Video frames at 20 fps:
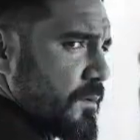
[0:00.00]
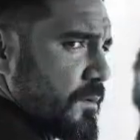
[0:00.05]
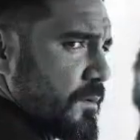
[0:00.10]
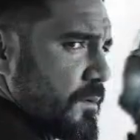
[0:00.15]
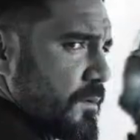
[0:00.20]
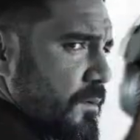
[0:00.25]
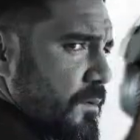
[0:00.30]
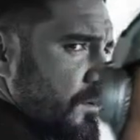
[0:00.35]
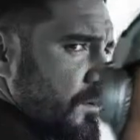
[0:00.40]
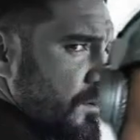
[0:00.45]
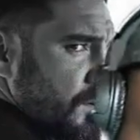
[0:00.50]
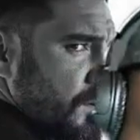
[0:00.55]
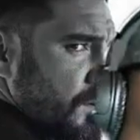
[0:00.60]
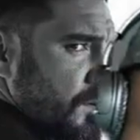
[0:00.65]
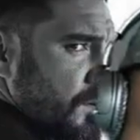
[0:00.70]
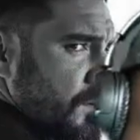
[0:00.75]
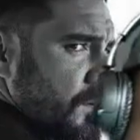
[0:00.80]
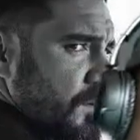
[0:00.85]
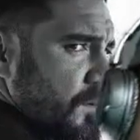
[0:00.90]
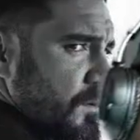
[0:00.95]

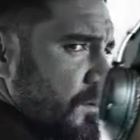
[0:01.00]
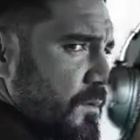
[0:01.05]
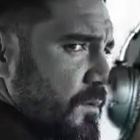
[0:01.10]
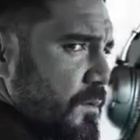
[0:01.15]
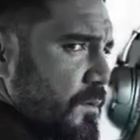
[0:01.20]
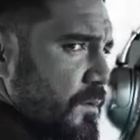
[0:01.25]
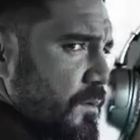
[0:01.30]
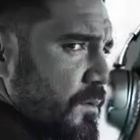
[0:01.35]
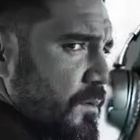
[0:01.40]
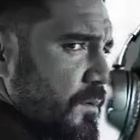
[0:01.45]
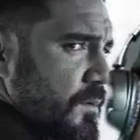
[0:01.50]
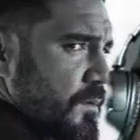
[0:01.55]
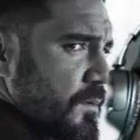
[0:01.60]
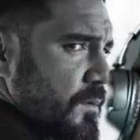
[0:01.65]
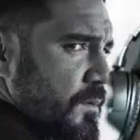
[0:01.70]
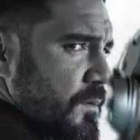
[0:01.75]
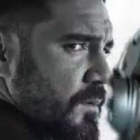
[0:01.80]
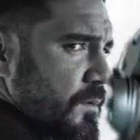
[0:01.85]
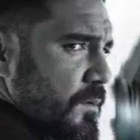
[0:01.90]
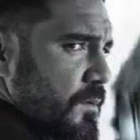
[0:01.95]

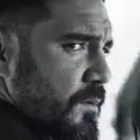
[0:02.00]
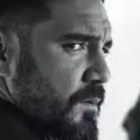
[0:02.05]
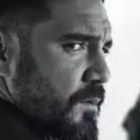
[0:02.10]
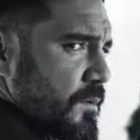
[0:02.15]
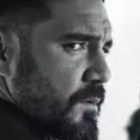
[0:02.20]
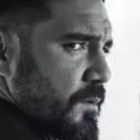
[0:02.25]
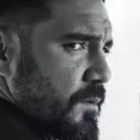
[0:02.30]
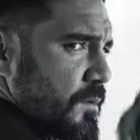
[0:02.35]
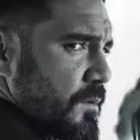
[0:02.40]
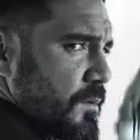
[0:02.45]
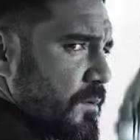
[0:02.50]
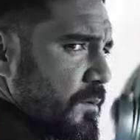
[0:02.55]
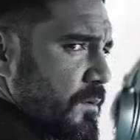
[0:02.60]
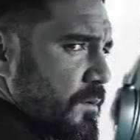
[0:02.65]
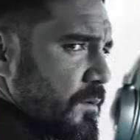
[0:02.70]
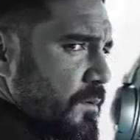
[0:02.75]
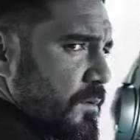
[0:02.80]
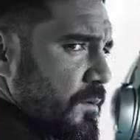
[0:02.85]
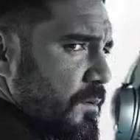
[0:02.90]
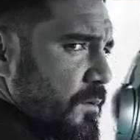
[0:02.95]

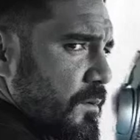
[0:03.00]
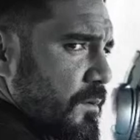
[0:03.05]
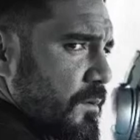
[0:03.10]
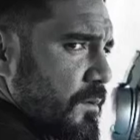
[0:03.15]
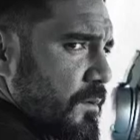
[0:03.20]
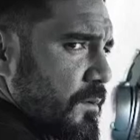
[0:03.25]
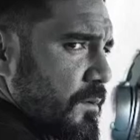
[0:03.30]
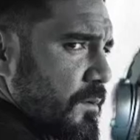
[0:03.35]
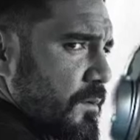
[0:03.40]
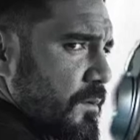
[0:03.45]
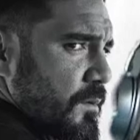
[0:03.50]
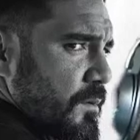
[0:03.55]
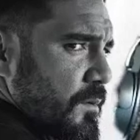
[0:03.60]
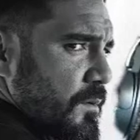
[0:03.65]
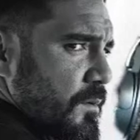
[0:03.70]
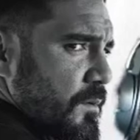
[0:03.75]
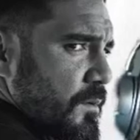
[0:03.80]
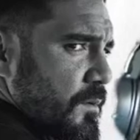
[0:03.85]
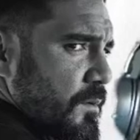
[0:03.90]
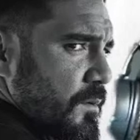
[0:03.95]

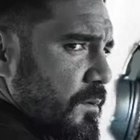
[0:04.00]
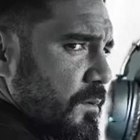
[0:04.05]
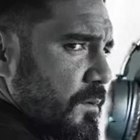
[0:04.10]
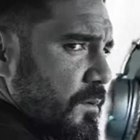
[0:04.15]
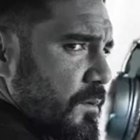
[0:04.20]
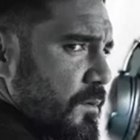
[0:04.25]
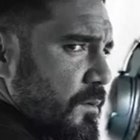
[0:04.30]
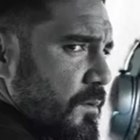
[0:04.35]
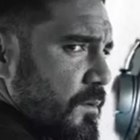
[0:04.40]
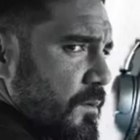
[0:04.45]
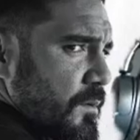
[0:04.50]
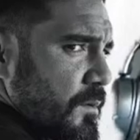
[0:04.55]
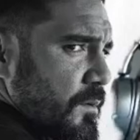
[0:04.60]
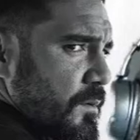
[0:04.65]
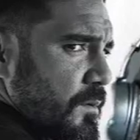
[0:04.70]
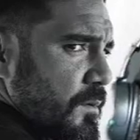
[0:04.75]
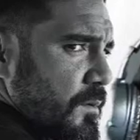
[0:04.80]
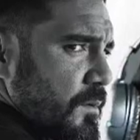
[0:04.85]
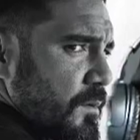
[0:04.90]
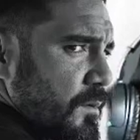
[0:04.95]

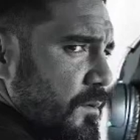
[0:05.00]
[no speech]